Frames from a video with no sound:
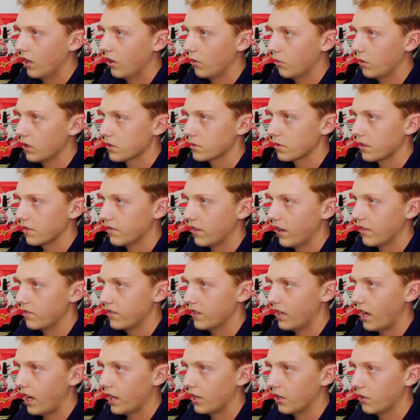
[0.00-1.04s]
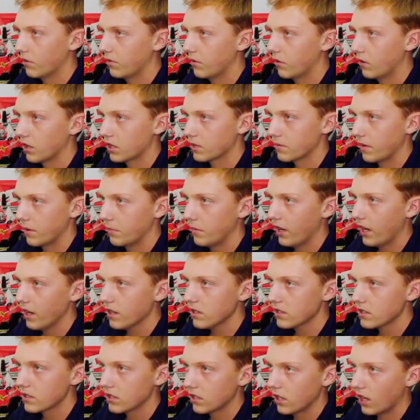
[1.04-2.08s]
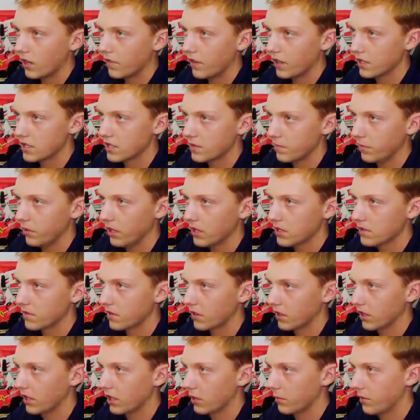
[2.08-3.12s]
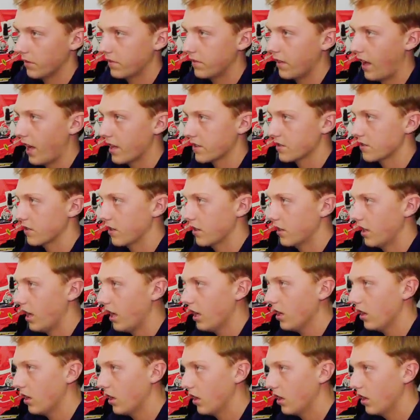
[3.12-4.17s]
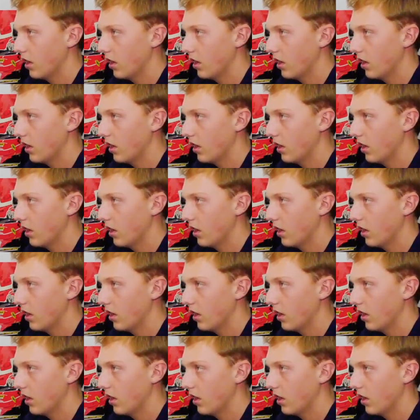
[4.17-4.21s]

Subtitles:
125.904 is my best. I've had splits for a little bit faster than that.